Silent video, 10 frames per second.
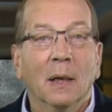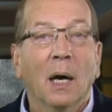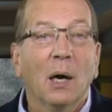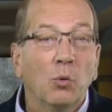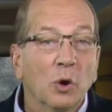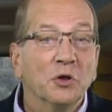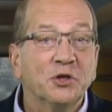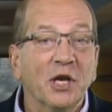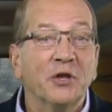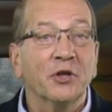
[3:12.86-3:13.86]
I will
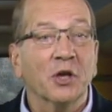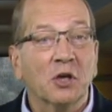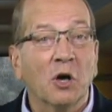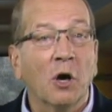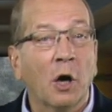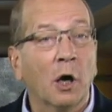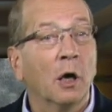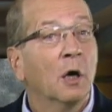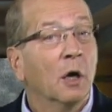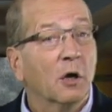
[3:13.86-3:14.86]
say that the car,
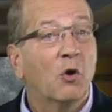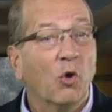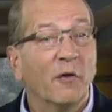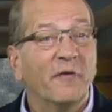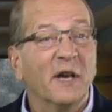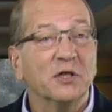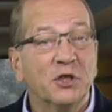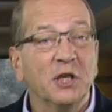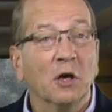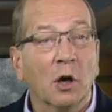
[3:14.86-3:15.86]
a Corvette
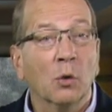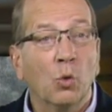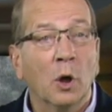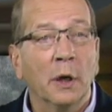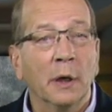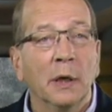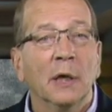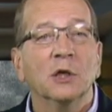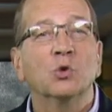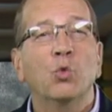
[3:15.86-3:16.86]
ZR1,
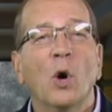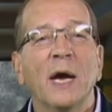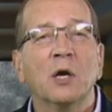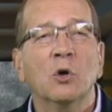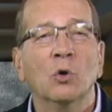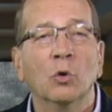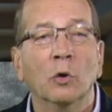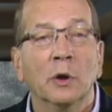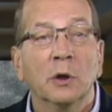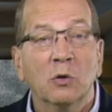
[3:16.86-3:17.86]
is way
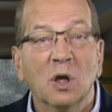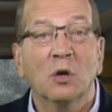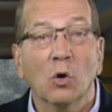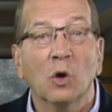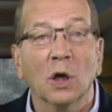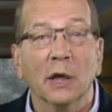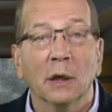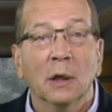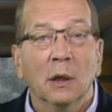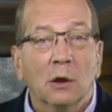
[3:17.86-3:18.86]
cool. You can Google it.
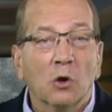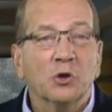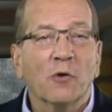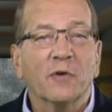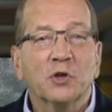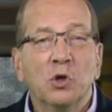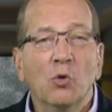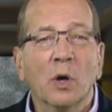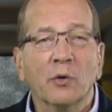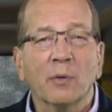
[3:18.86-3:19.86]
it goes over
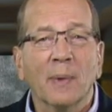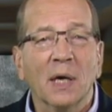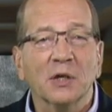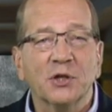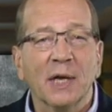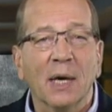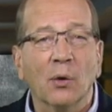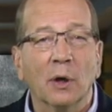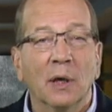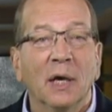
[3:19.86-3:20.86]
200 miles an
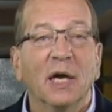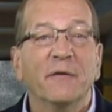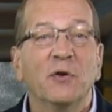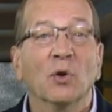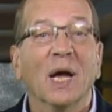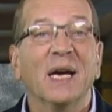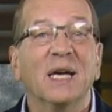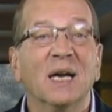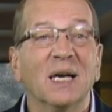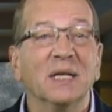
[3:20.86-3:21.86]
hour. And if you
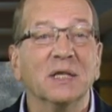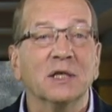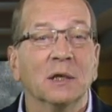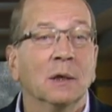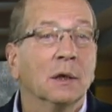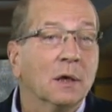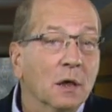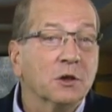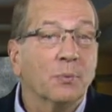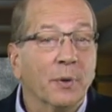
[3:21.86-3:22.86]
like guns, the
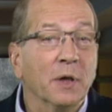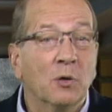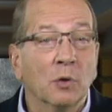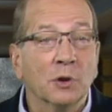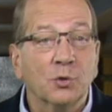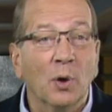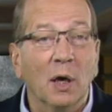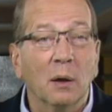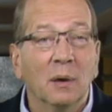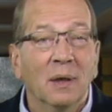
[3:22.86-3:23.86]
guns are pretty cool as
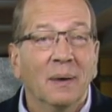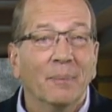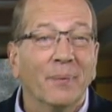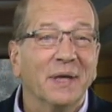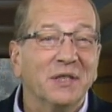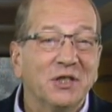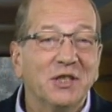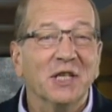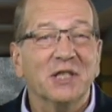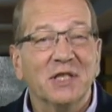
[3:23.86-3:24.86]
well, but it's
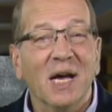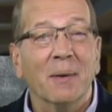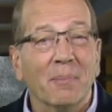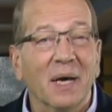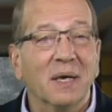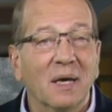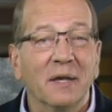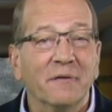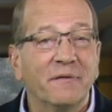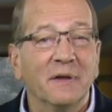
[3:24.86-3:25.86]
just not my
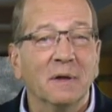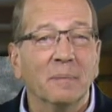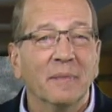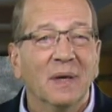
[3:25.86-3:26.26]
kind of film.